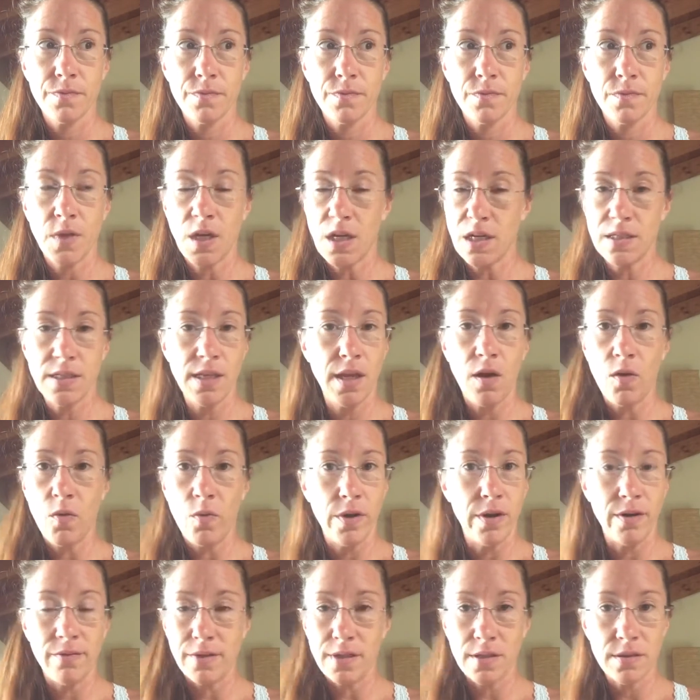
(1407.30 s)
Not a single
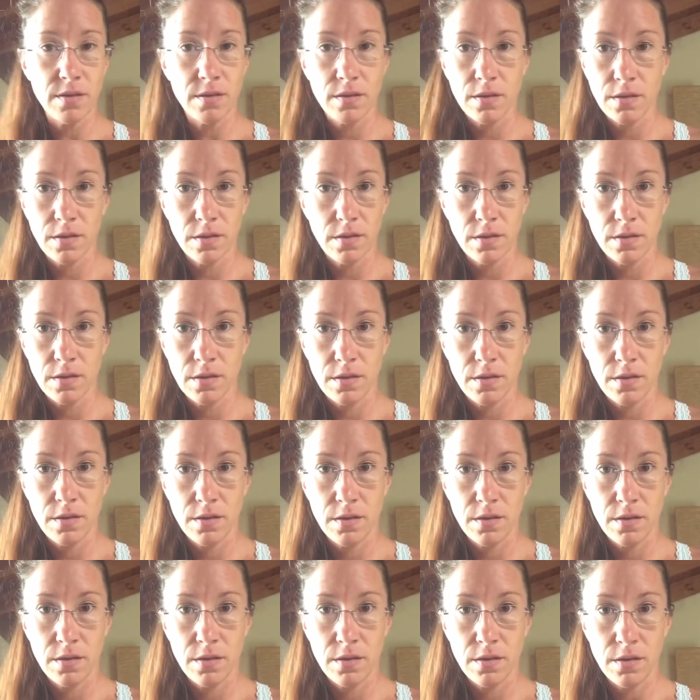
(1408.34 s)
one of us.
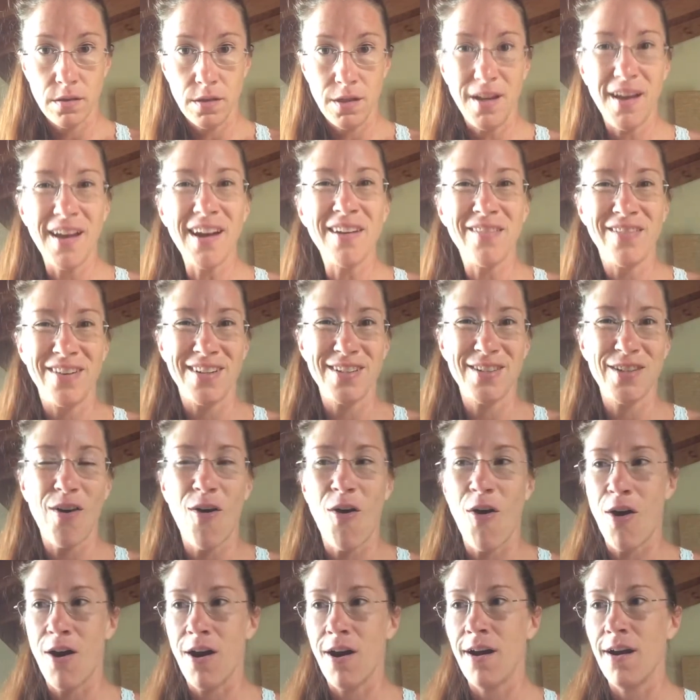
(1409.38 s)
None of us
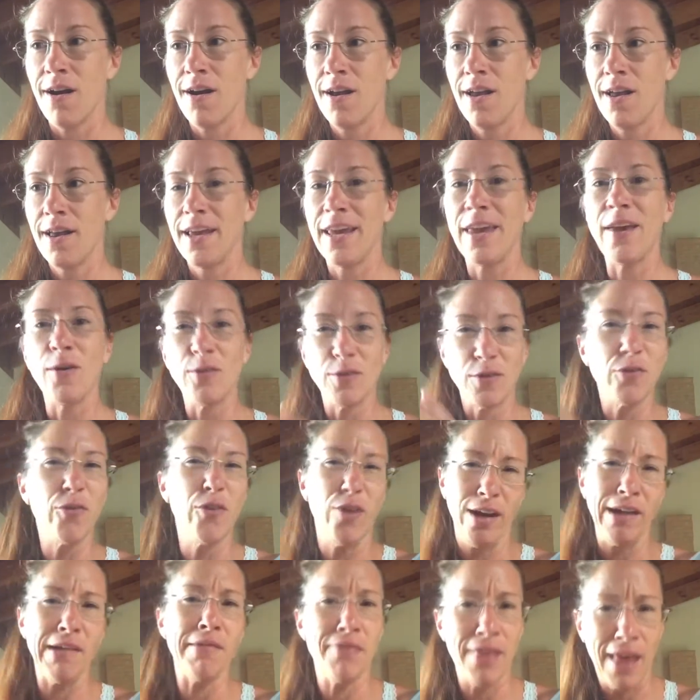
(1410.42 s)
are guilt
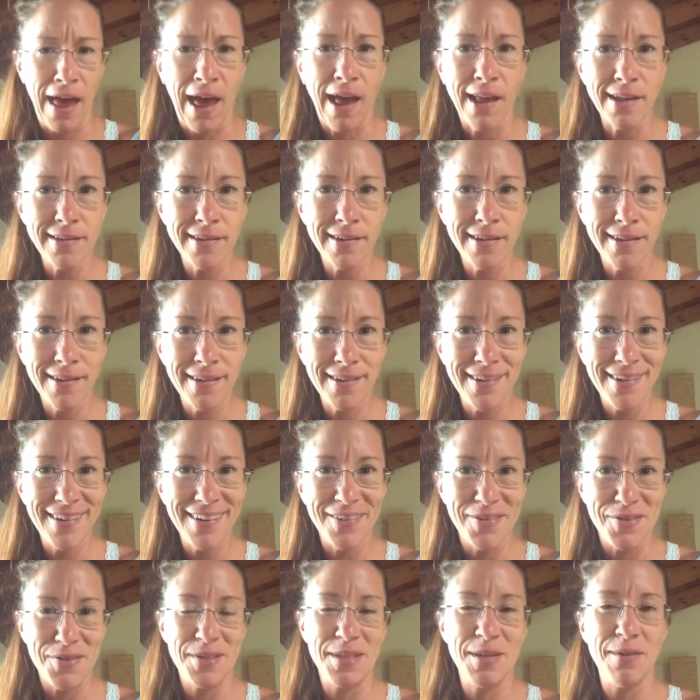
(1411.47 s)
free of that.
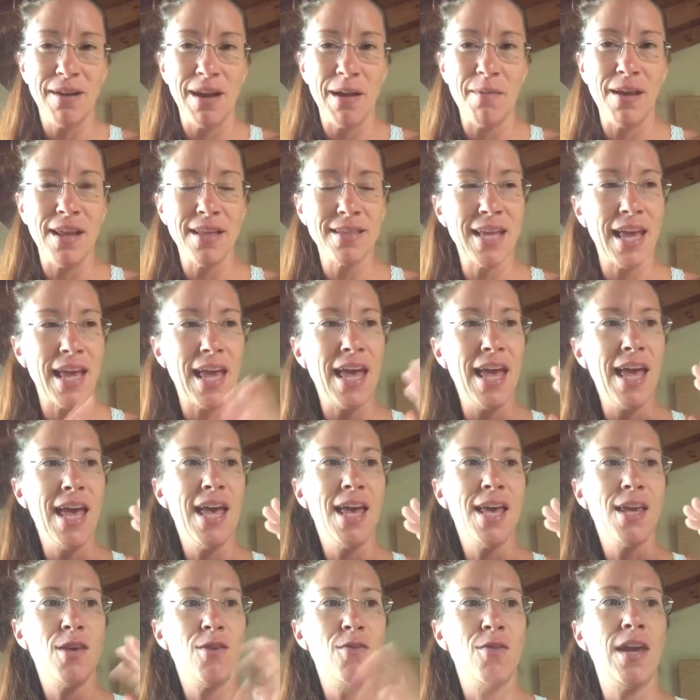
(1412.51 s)
If you see what I mean, it's like
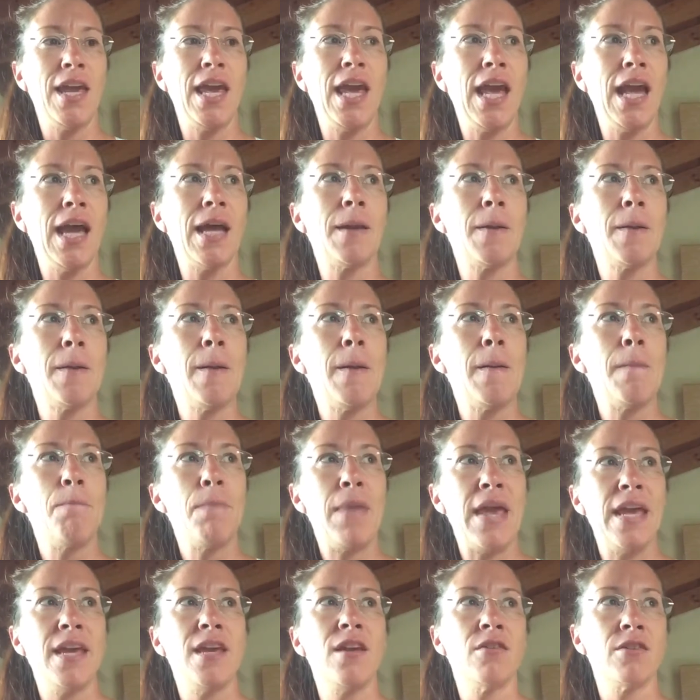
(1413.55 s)
you can't
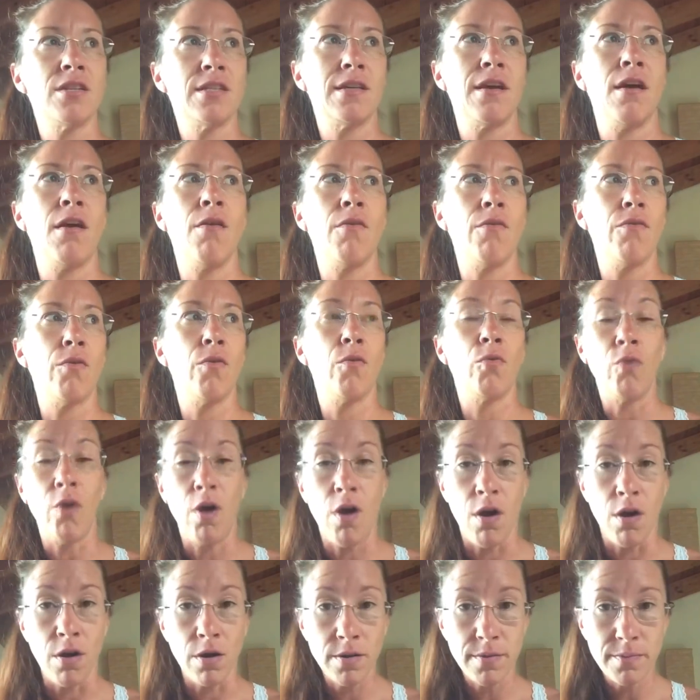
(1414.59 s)
make yourself
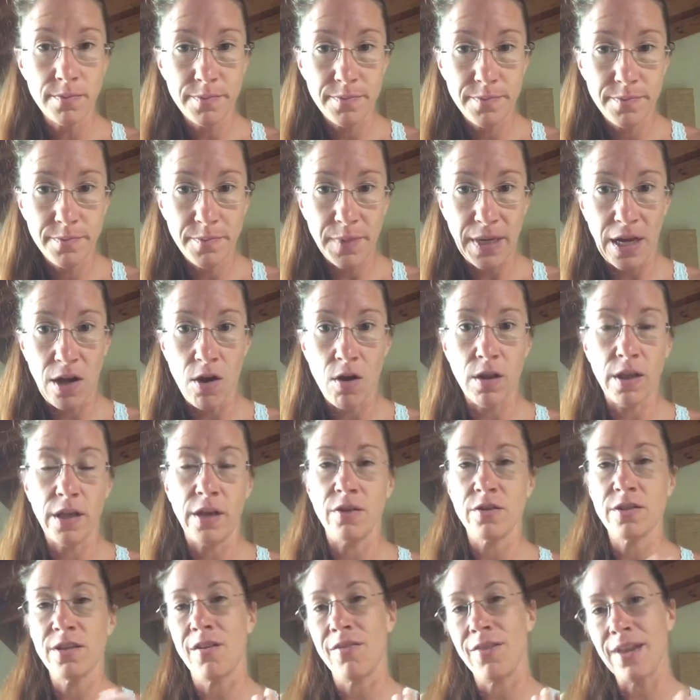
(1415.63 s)
wrong by calling
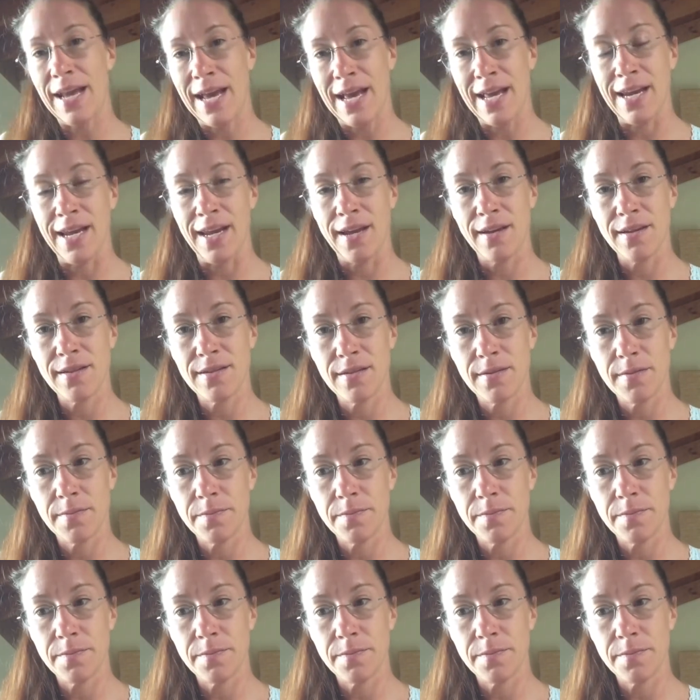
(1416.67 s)
yourself an addict